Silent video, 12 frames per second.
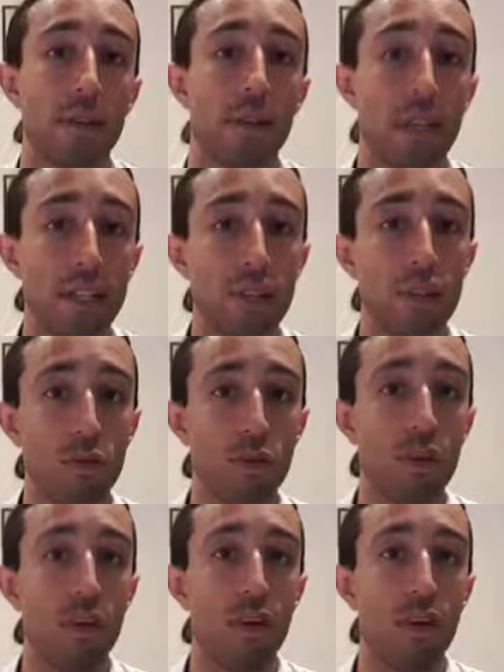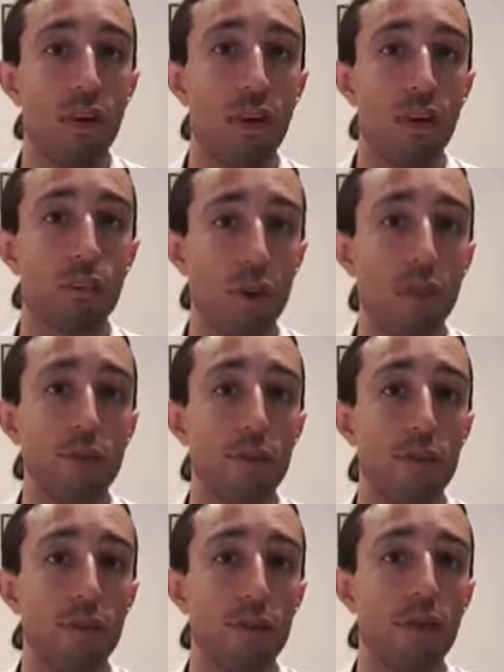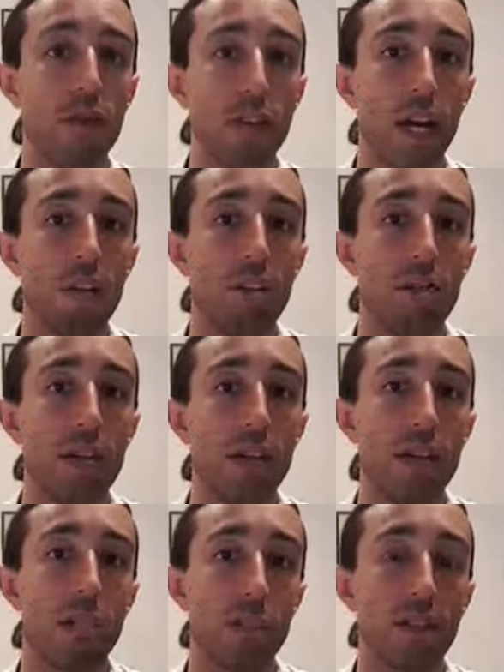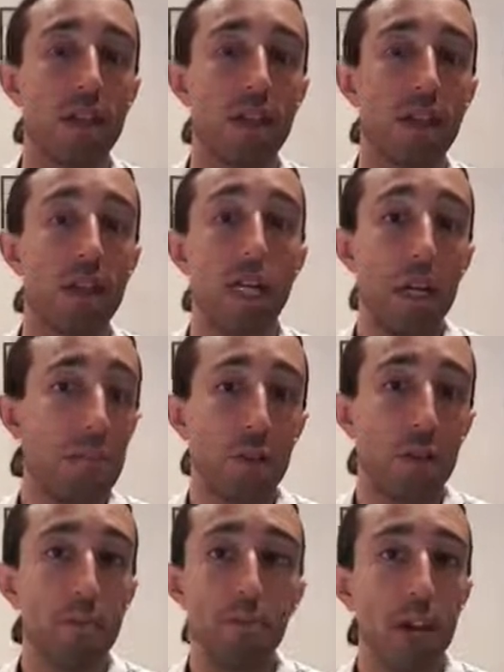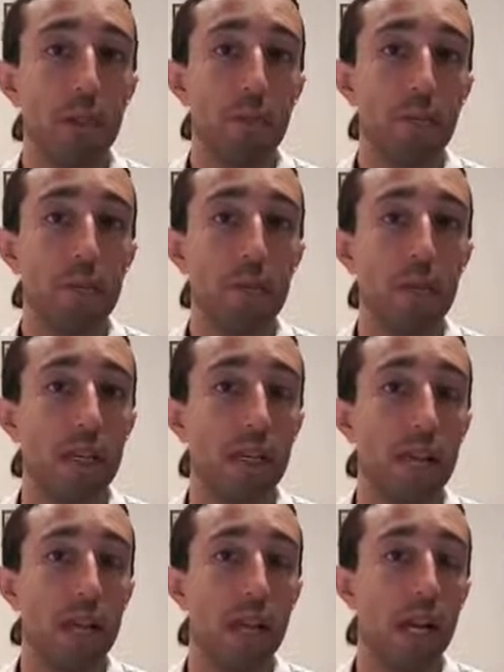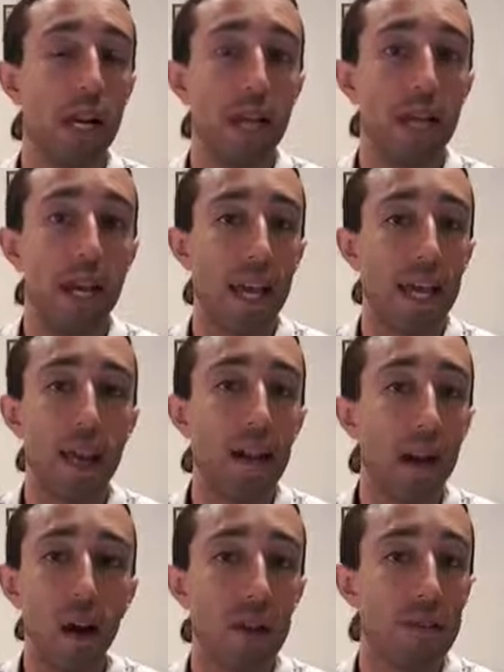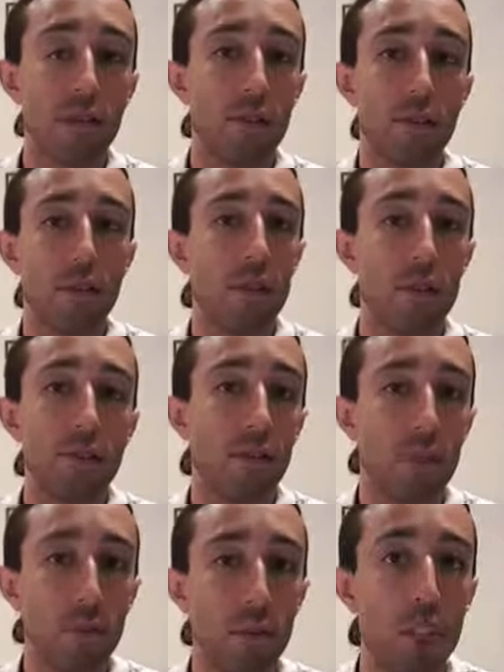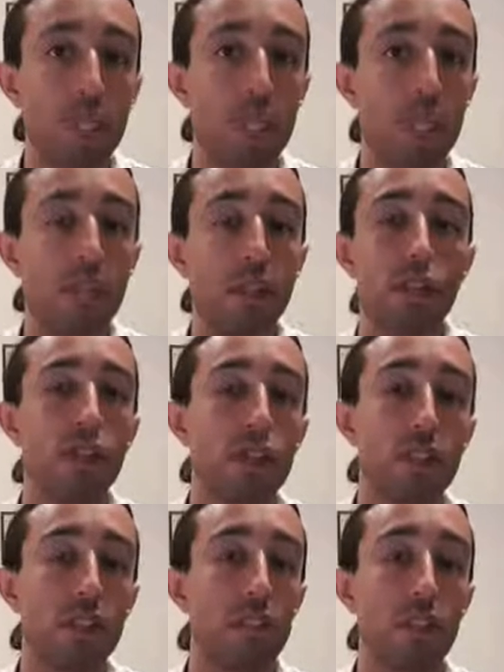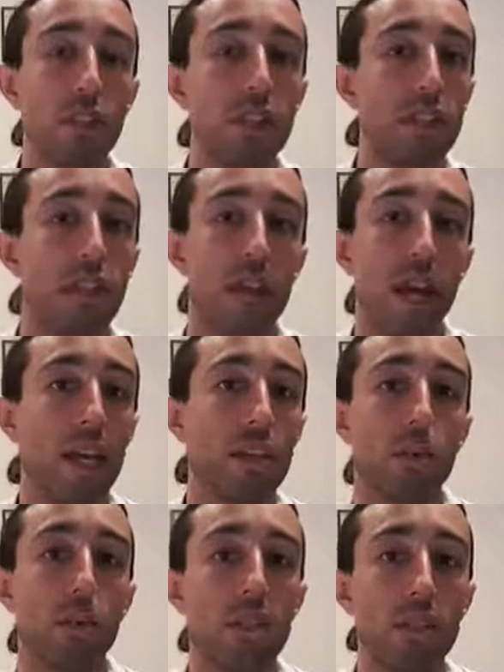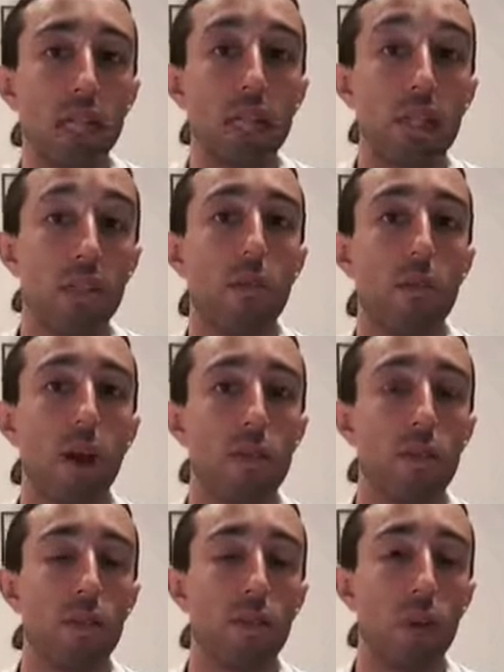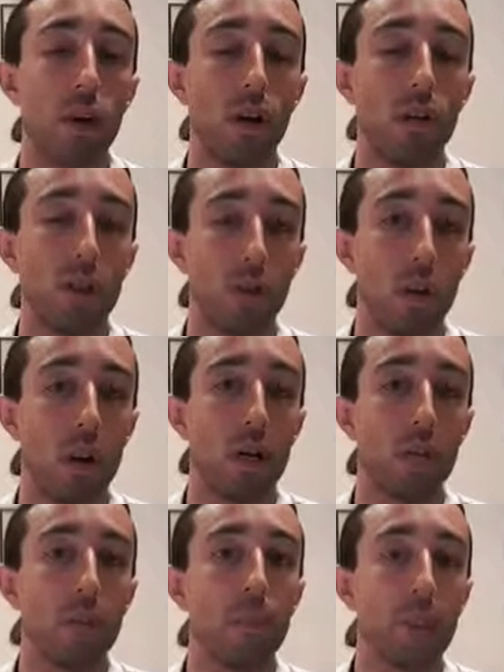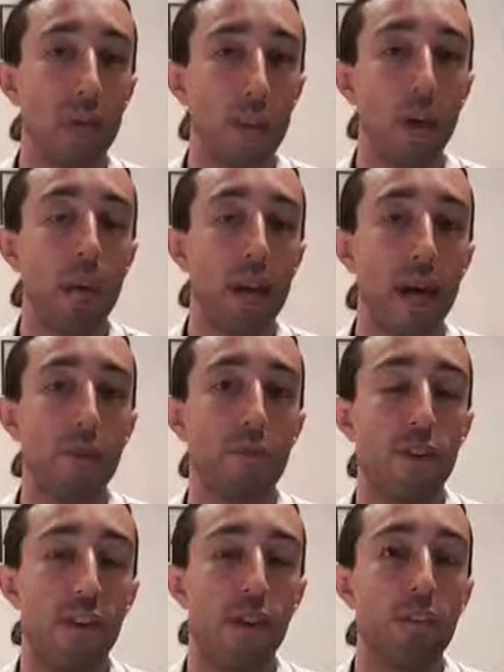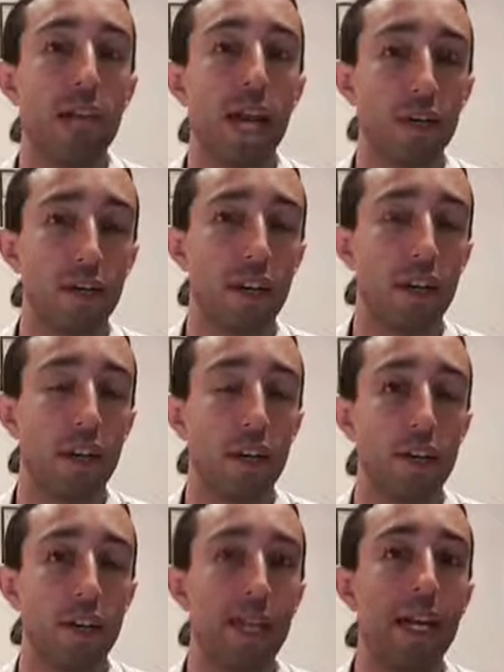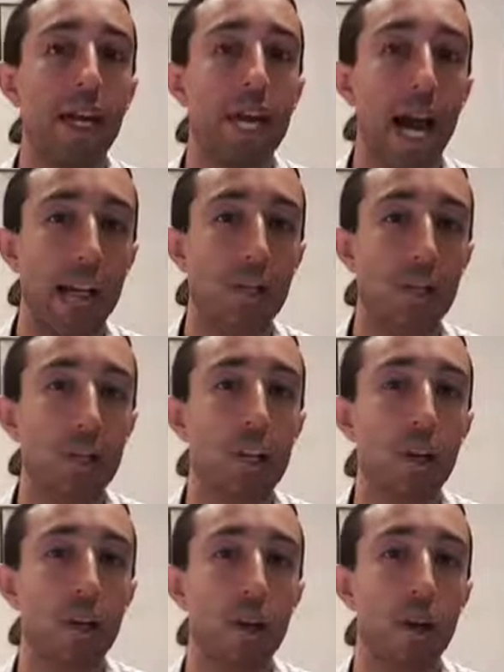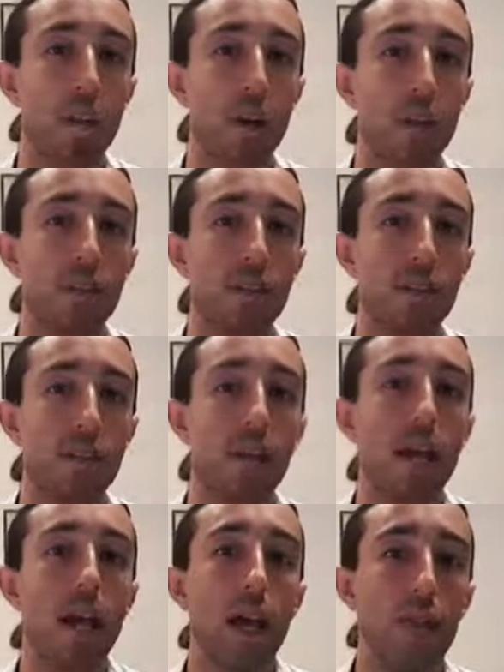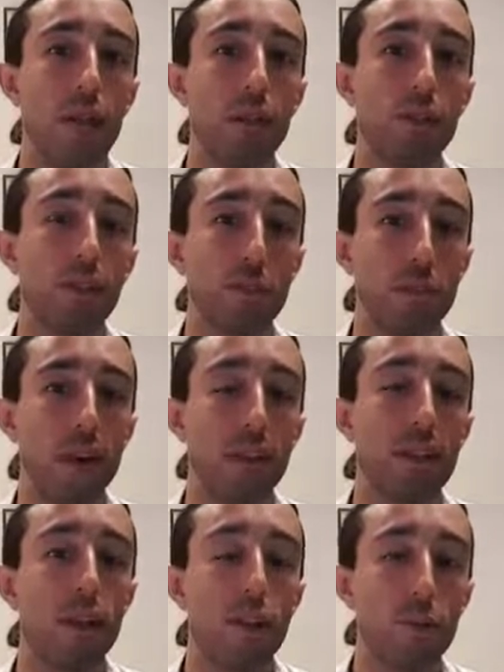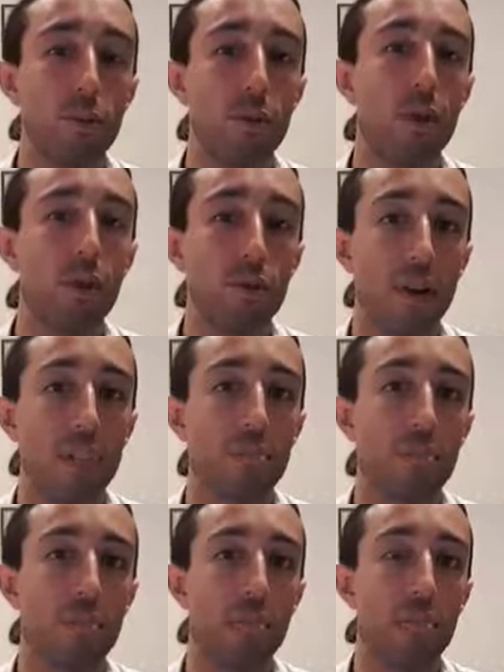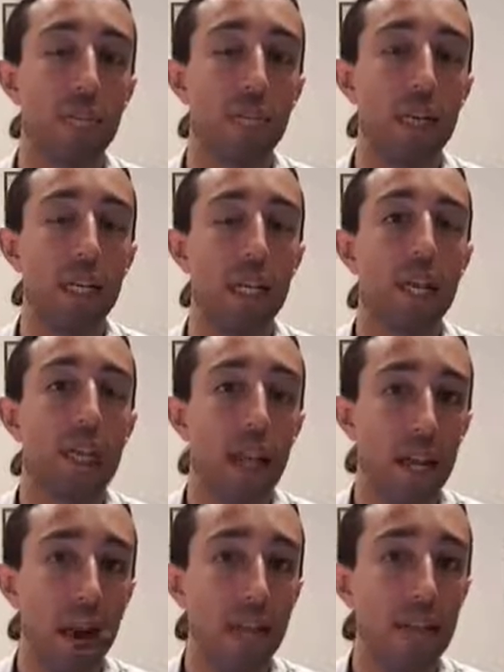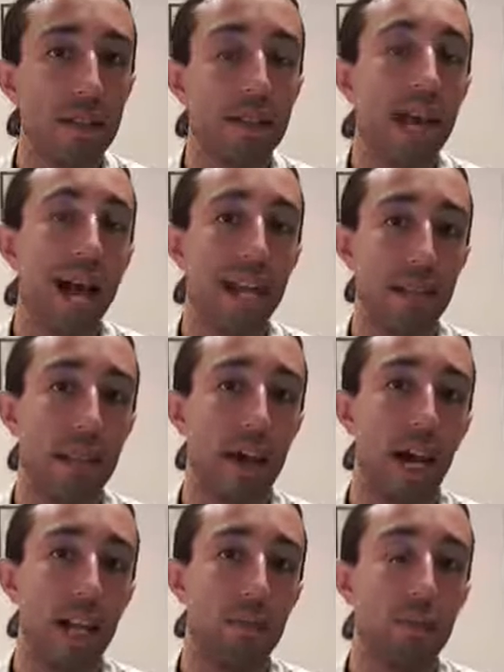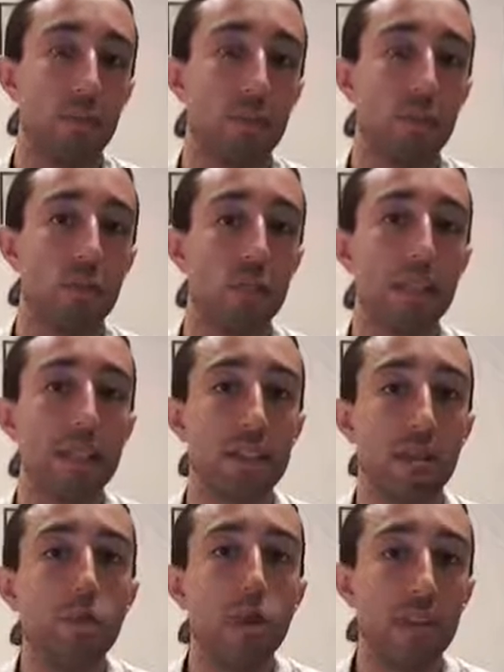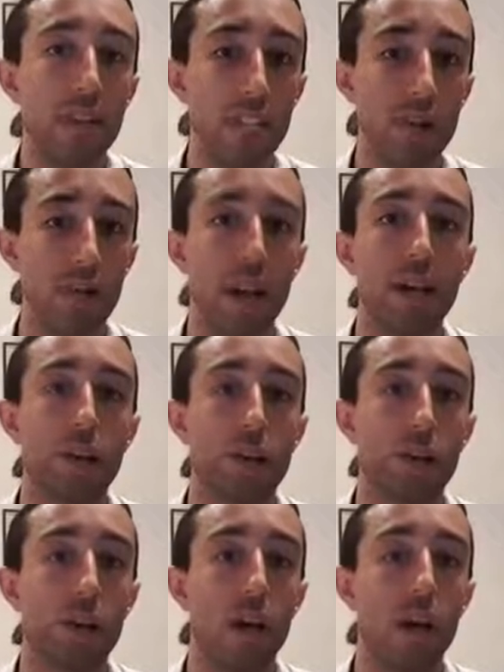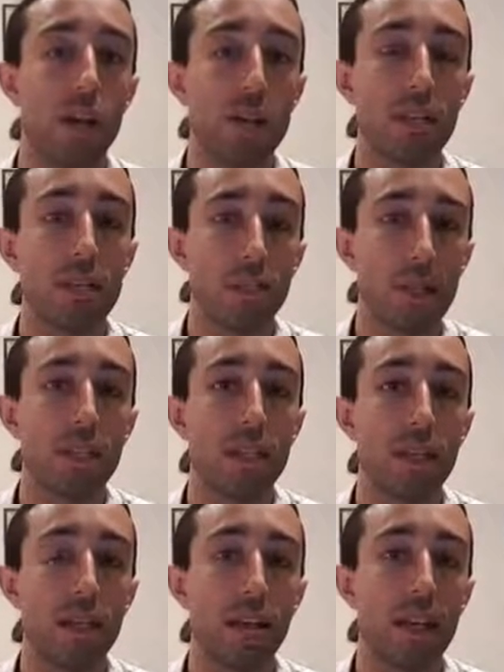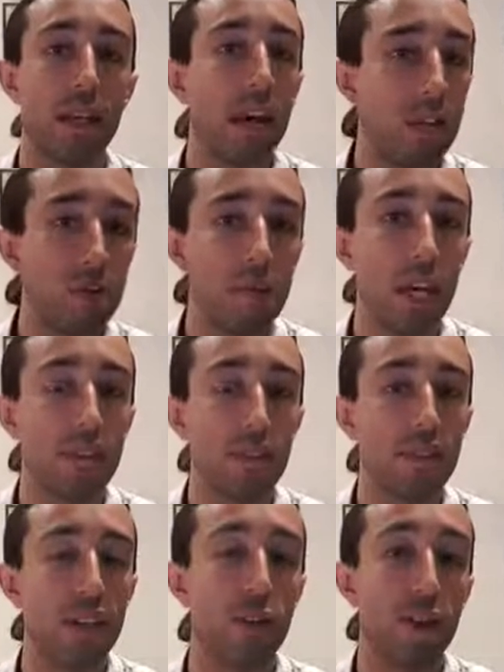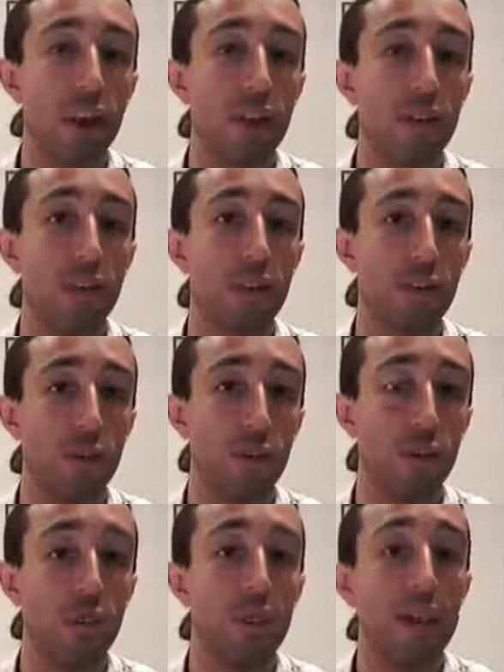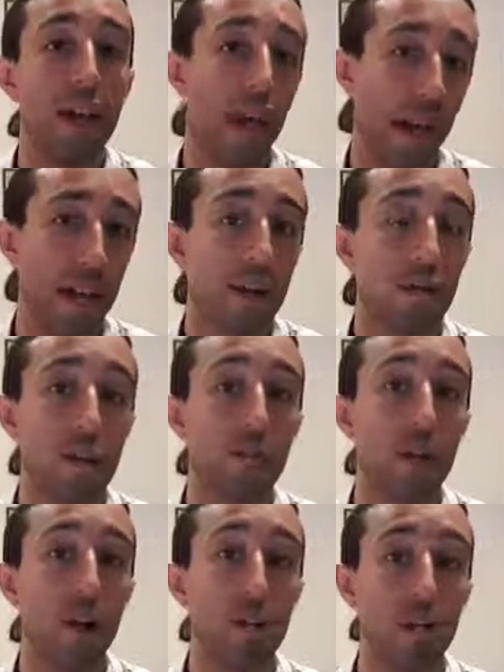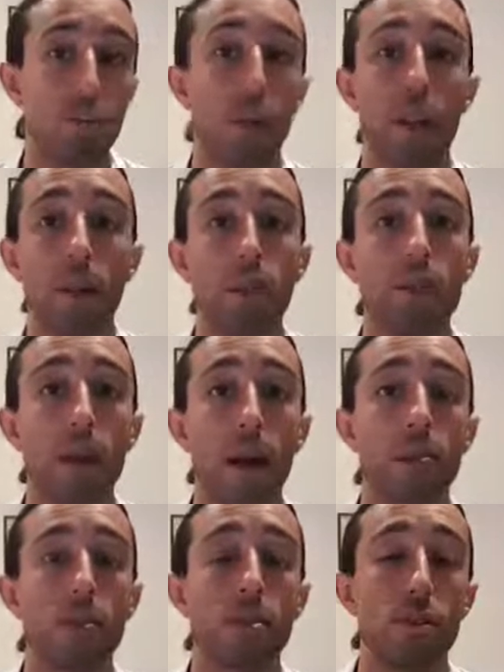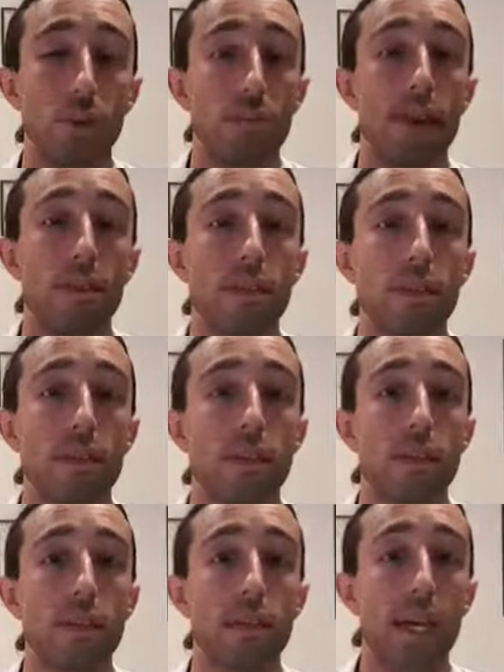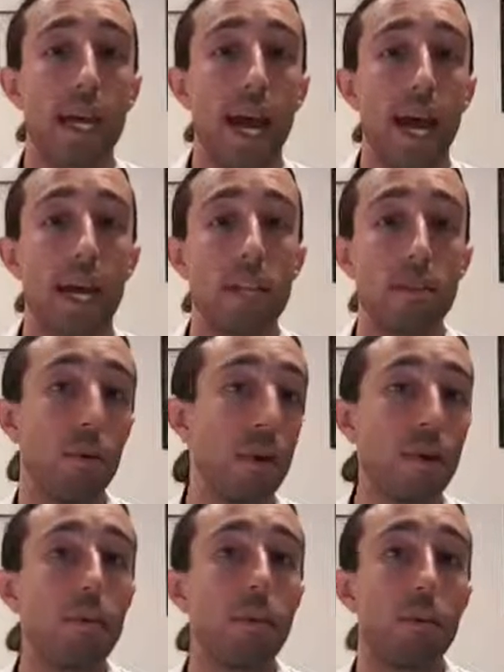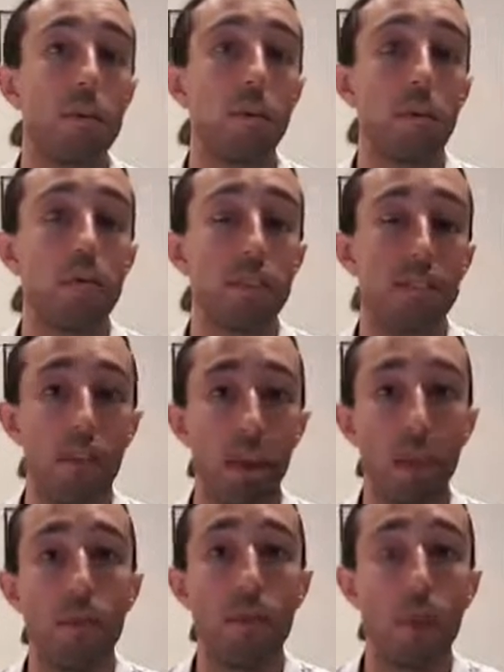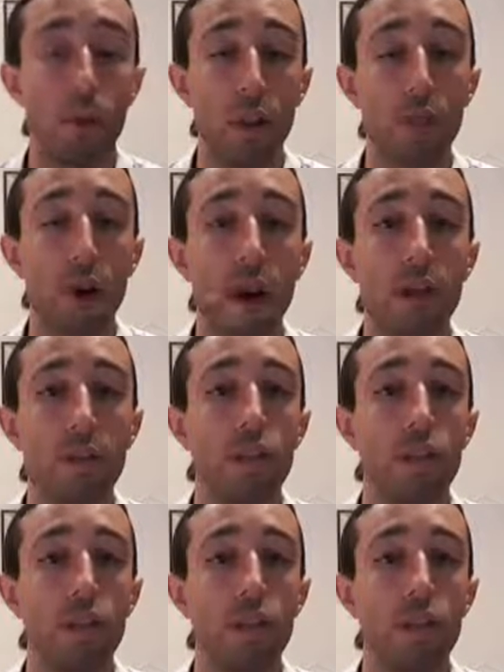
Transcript: In terms of coronaviruses, we've known about different types being present for a number of years. They're in our different types of communities. It's not just something we'd see in Asia, but we see in different parts of the world as well, where we have found them naturally occurring. And generally coronaviruses, they will spread through transmission between us and other animals. So it's when there's some sort of interaction where something mixes together, a new type of cell or virus gets formed, and a coronavirus is one of those types of viruses. And to be honest, this is something that we've seen a lot more in the past.